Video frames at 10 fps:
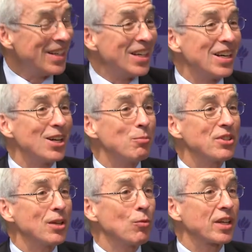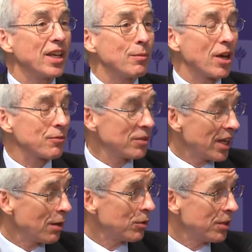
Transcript: Uh, but then what came after that? Well,